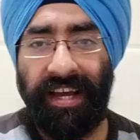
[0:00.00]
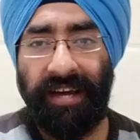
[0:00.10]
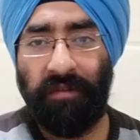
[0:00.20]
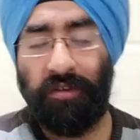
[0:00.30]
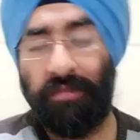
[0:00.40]

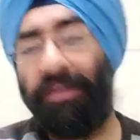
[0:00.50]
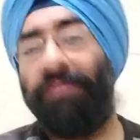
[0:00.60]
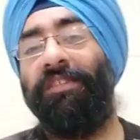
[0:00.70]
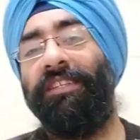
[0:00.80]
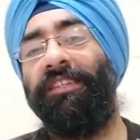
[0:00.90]
I'm Dr.
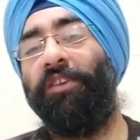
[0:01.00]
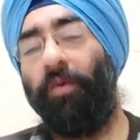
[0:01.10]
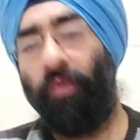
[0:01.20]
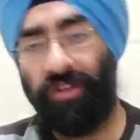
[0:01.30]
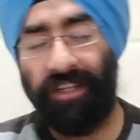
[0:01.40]
Paramjeet and you're
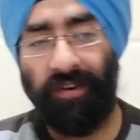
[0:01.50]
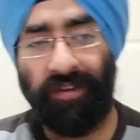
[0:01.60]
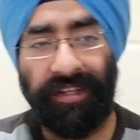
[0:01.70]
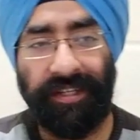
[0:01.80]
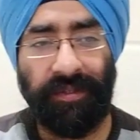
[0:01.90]
watching
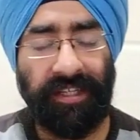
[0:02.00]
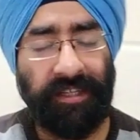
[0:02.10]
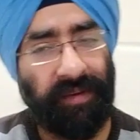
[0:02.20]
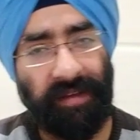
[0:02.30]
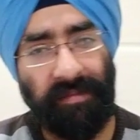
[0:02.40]
Dr.
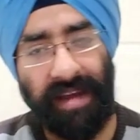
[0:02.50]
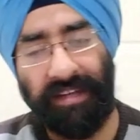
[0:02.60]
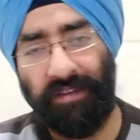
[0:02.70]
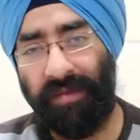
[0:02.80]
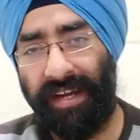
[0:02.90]
Education. Welcome
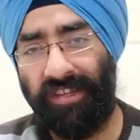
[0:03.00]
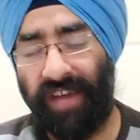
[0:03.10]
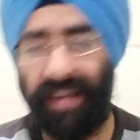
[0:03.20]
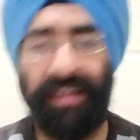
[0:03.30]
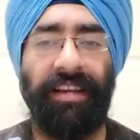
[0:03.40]
back to my
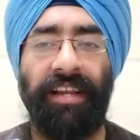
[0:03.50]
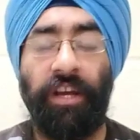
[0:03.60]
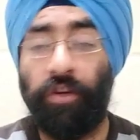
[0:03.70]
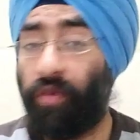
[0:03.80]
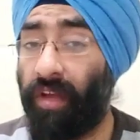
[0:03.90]
channel.
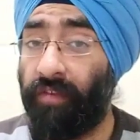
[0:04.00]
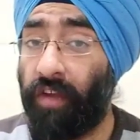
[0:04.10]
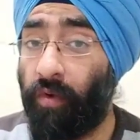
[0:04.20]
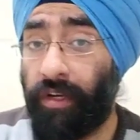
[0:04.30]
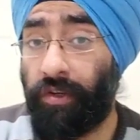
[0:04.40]
Today we
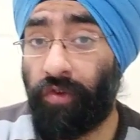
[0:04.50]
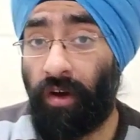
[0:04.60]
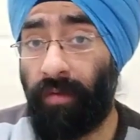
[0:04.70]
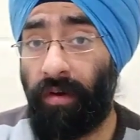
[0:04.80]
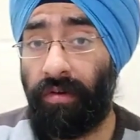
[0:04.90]
are going to
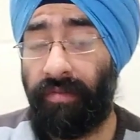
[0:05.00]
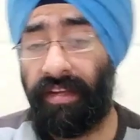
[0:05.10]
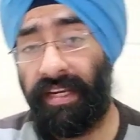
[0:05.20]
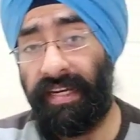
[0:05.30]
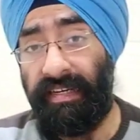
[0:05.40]
talk about a
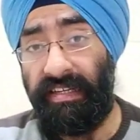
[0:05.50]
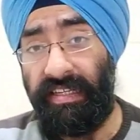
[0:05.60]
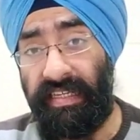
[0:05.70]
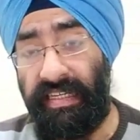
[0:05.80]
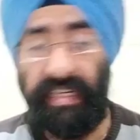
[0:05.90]
very
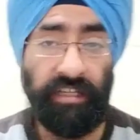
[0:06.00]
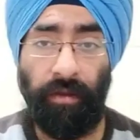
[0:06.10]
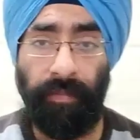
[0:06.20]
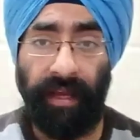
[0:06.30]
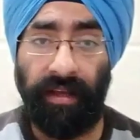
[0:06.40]
interesting
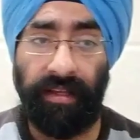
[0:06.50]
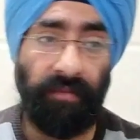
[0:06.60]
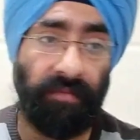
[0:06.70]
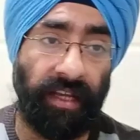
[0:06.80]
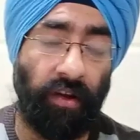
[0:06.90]
topic,
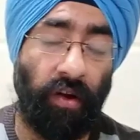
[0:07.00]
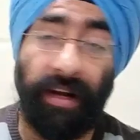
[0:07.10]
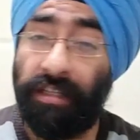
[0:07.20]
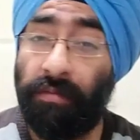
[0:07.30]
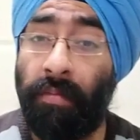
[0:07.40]
something
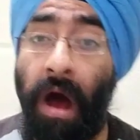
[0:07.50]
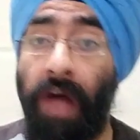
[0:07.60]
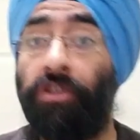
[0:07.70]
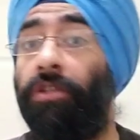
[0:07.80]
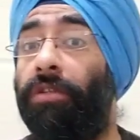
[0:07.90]
called as
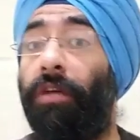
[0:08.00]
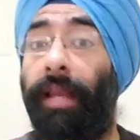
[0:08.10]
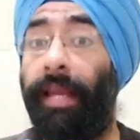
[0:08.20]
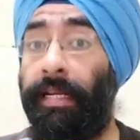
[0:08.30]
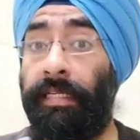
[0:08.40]
master
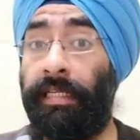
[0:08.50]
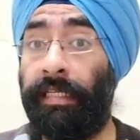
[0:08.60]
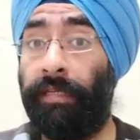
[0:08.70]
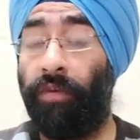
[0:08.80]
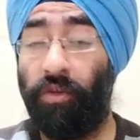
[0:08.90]

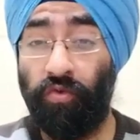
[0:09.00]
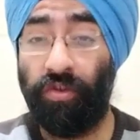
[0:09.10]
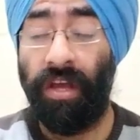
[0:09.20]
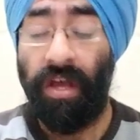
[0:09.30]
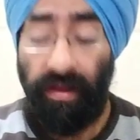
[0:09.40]
cleanse. We
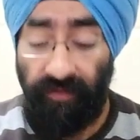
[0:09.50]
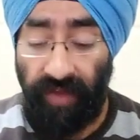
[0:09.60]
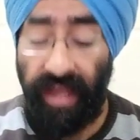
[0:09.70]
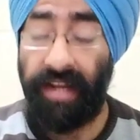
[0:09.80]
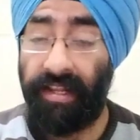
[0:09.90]
use
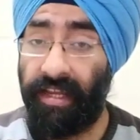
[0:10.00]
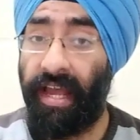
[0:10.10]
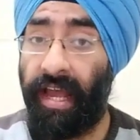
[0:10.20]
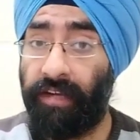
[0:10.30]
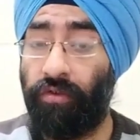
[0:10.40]
where they
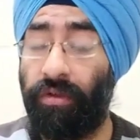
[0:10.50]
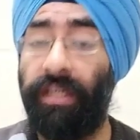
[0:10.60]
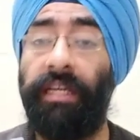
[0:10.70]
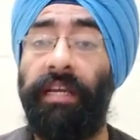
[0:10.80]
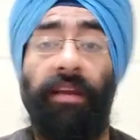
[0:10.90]

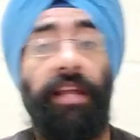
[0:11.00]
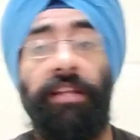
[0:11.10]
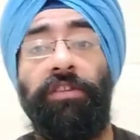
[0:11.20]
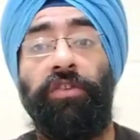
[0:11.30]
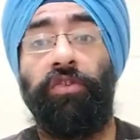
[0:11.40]
actually
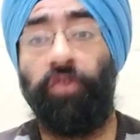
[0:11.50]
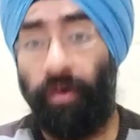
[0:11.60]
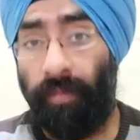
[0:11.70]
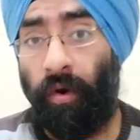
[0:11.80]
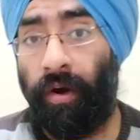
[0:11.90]
cleanse
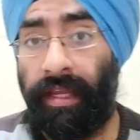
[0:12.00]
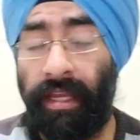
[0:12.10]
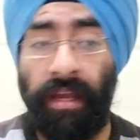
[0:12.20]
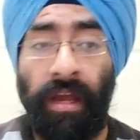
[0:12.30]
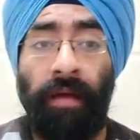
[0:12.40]
your
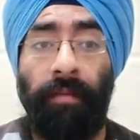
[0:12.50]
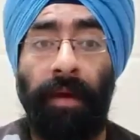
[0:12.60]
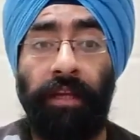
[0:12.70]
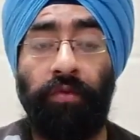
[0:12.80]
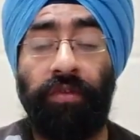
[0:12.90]
body
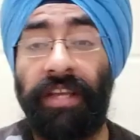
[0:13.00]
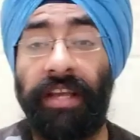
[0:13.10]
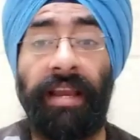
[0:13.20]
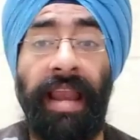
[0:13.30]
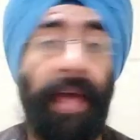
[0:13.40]
by
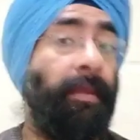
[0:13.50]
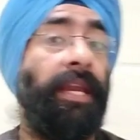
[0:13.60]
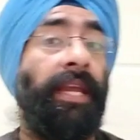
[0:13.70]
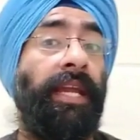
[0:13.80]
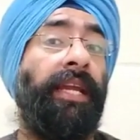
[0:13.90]
using
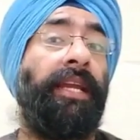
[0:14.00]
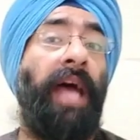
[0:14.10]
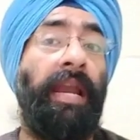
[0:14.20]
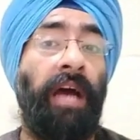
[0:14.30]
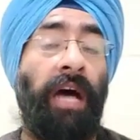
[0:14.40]
lemonade
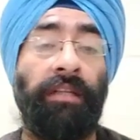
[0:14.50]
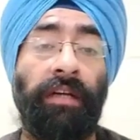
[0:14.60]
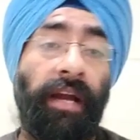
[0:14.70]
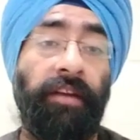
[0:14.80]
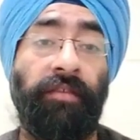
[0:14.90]
and other
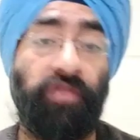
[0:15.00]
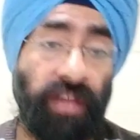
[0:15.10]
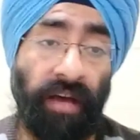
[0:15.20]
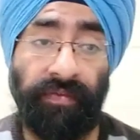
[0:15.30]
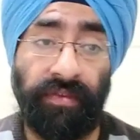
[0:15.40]
kind of
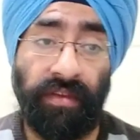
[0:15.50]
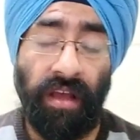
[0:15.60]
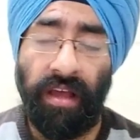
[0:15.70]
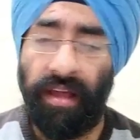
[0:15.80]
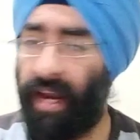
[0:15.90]
stuffs.
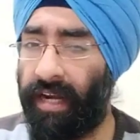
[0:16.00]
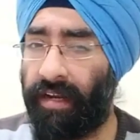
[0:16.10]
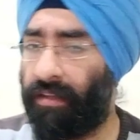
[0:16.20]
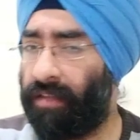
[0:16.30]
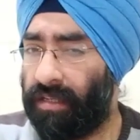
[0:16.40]

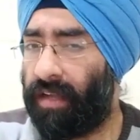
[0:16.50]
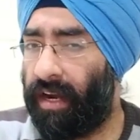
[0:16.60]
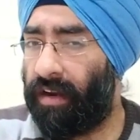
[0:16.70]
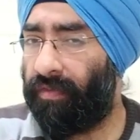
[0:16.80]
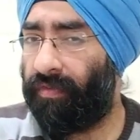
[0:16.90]
Right, this
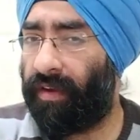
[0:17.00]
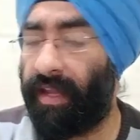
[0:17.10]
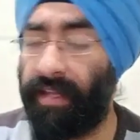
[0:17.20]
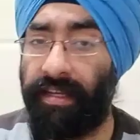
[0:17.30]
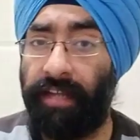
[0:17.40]
kind of
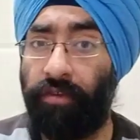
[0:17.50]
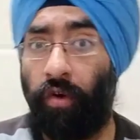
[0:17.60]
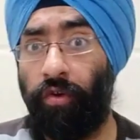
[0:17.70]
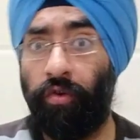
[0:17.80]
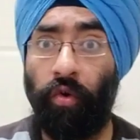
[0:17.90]
cleanse has
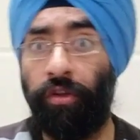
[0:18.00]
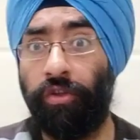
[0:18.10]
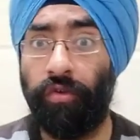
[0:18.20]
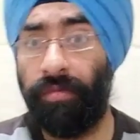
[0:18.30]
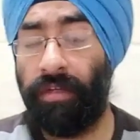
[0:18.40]

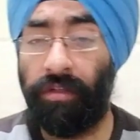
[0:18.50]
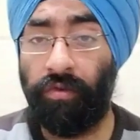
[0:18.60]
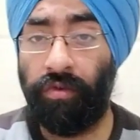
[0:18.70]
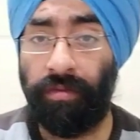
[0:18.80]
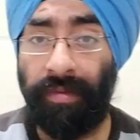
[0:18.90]
also been
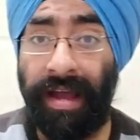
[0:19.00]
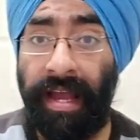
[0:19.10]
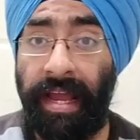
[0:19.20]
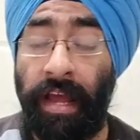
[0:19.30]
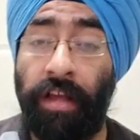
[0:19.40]
used
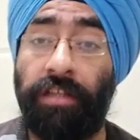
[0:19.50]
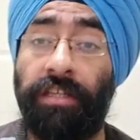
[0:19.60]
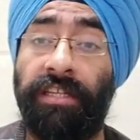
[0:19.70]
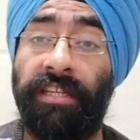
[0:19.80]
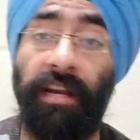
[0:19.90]
by
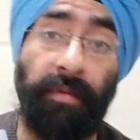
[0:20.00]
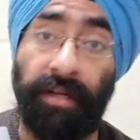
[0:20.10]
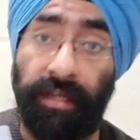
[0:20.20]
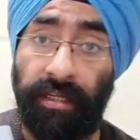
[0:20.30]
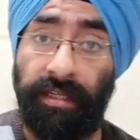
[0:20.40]

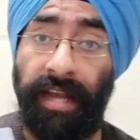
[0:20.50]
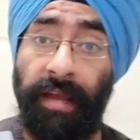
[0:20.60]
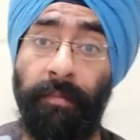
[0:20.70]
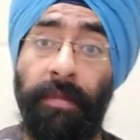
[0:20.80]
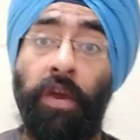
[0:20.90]
celebrities
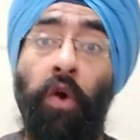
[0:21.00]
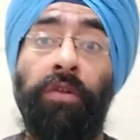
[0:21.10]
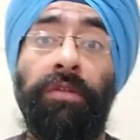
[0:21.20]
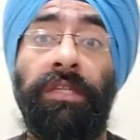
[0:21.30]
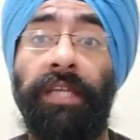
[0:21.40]
like
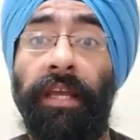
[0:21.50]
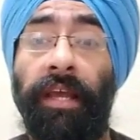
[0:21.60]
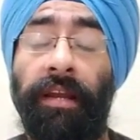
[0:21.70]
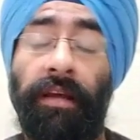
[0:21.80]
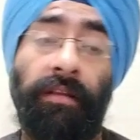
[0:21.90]
Beyonce
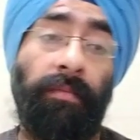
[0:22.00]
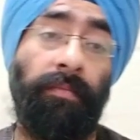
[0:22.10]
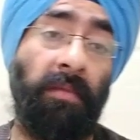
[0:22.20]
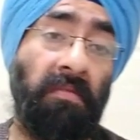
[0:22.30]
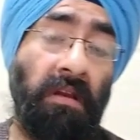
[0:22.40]
and other
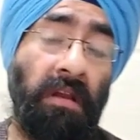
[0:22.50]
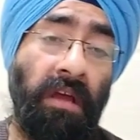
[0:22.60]
people.